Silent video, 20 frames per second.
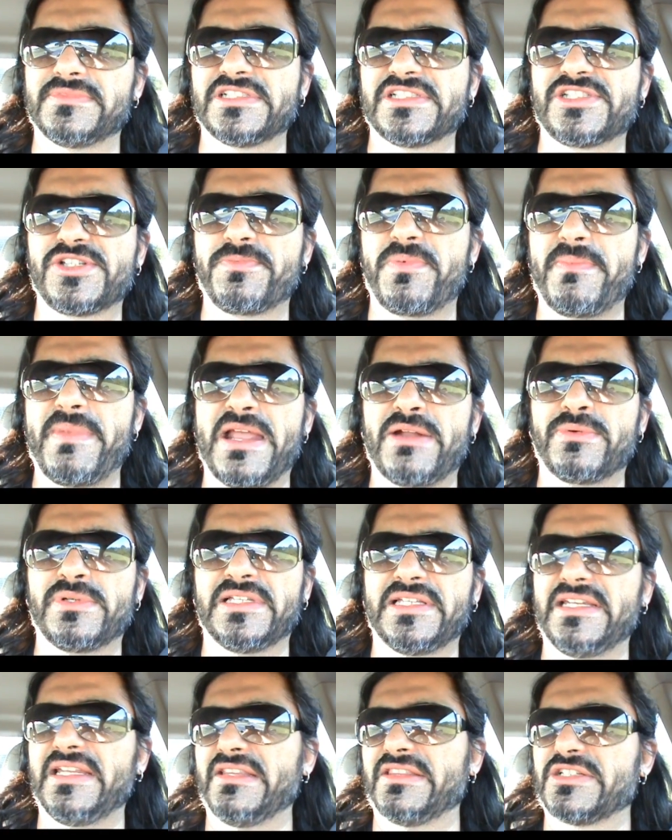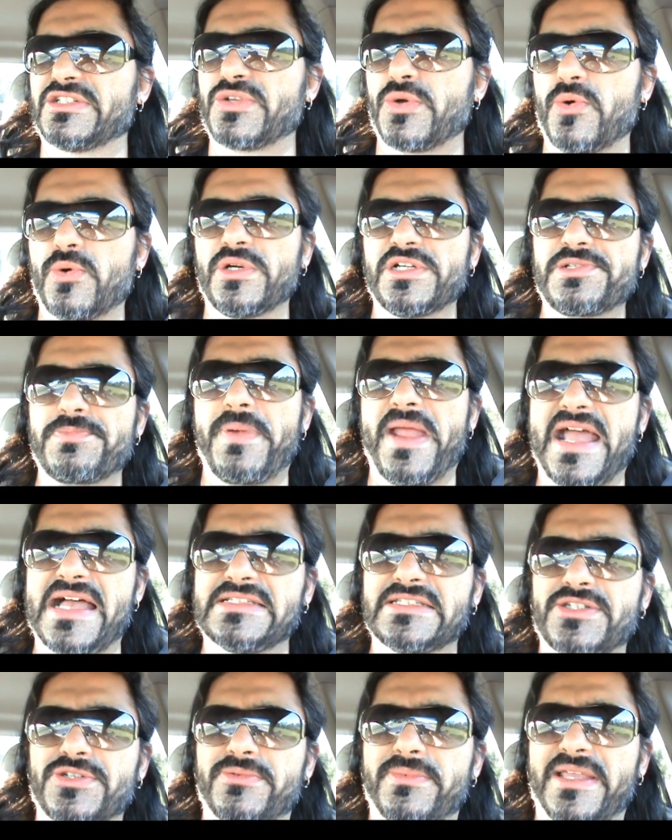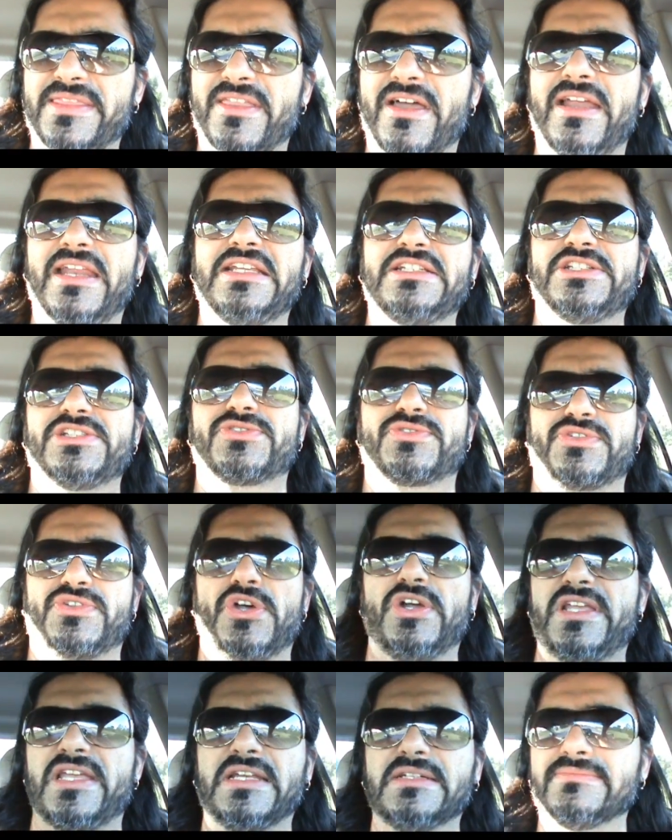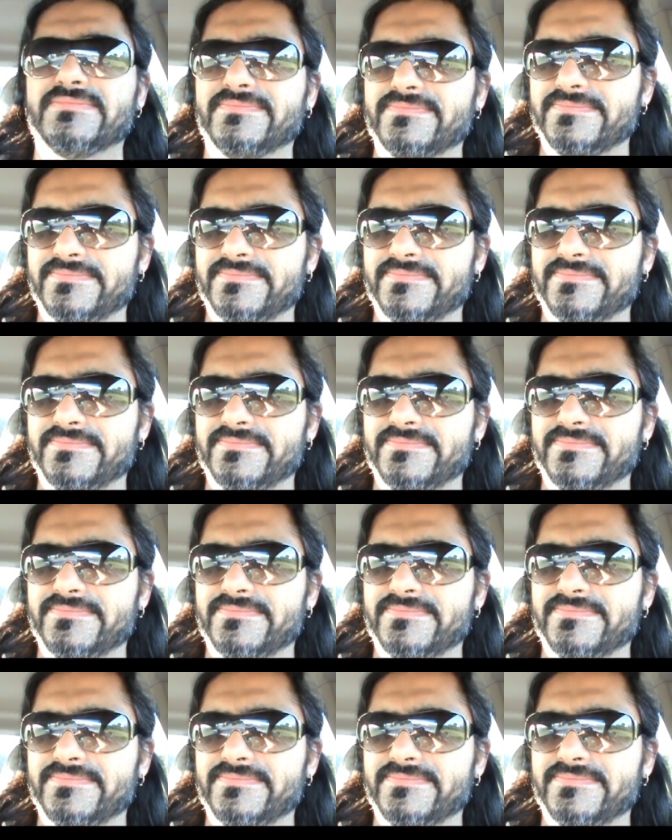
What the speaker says: Superman really need the torch passed to him? I thought he just took it